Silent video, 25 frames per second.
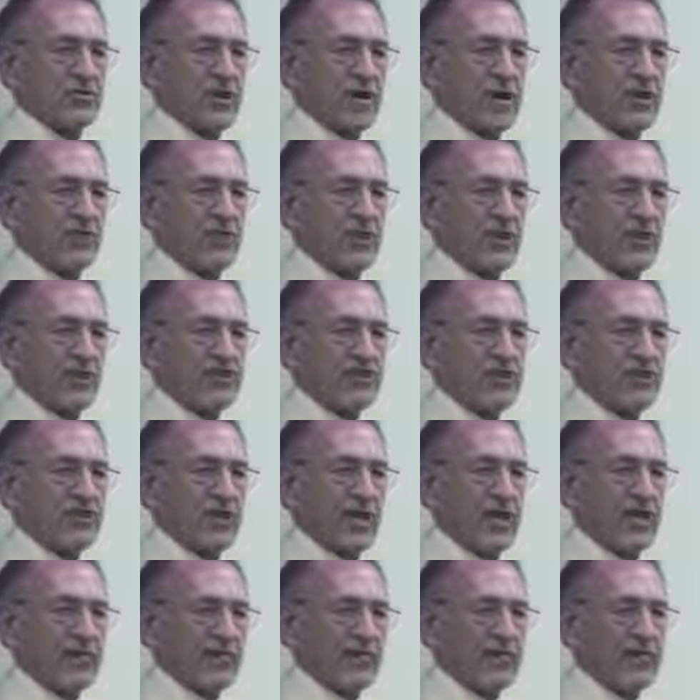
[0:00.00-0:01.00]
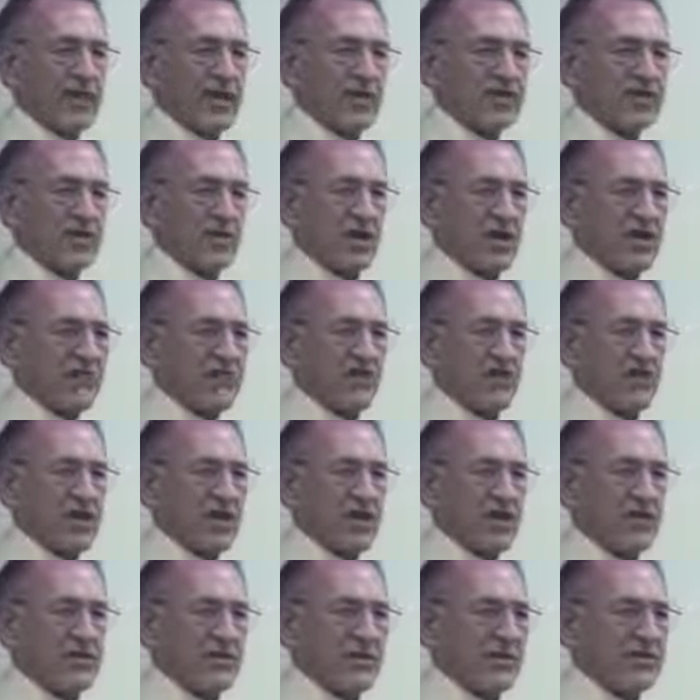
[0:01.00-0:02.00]
Jack Palmer, he said, Jack, don't ask God for a
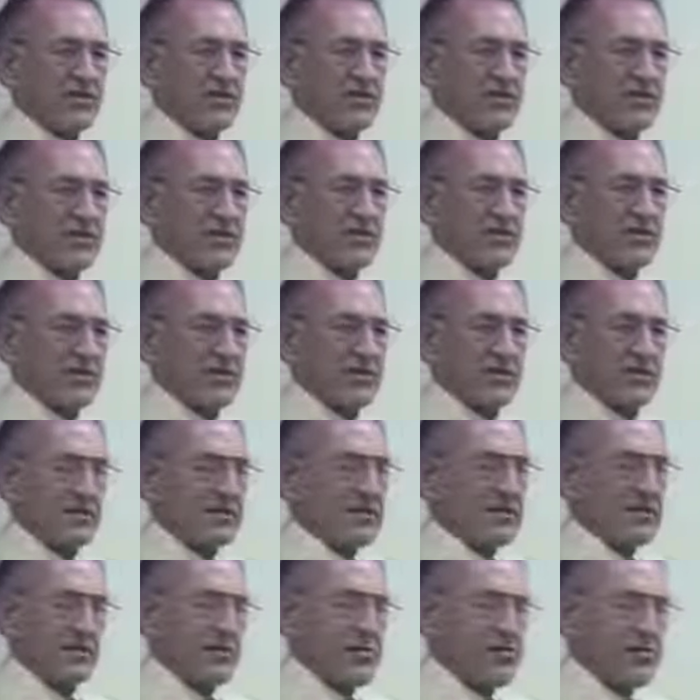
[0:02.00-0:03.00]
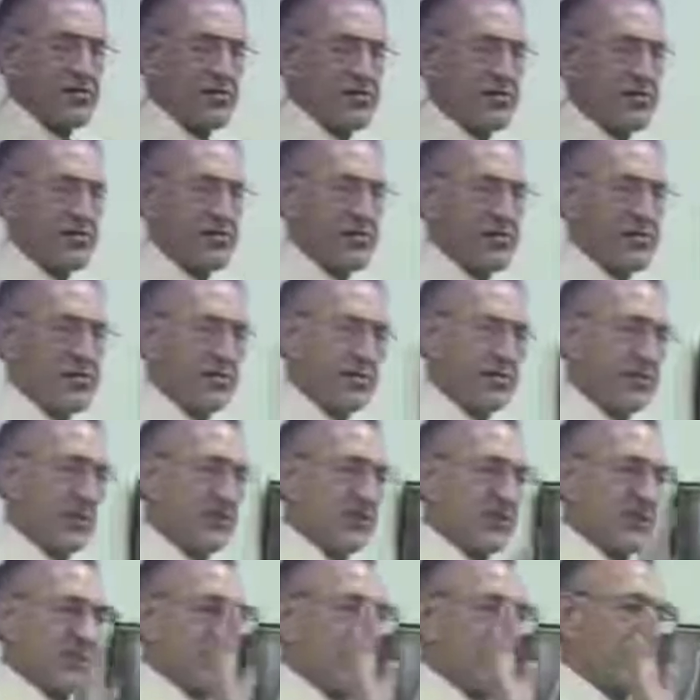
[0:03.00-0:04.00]
lot of things.
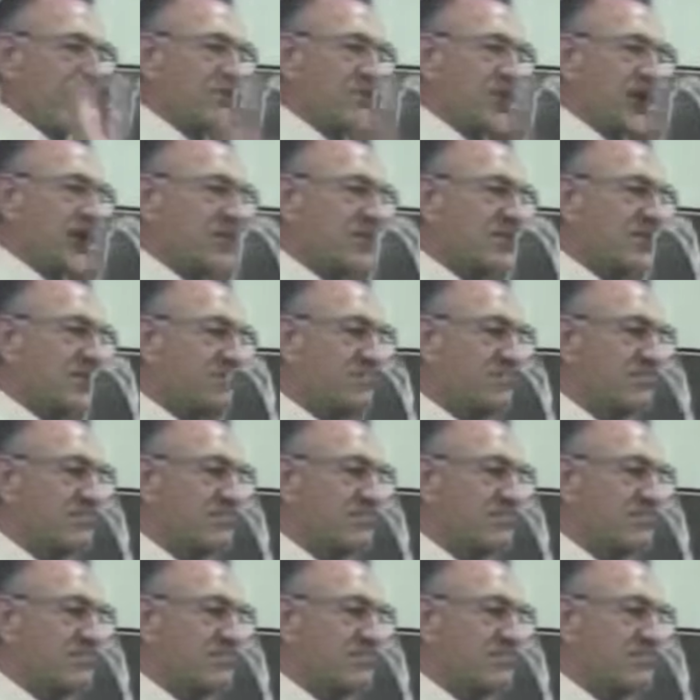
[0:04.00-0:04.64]
Just live with Christ.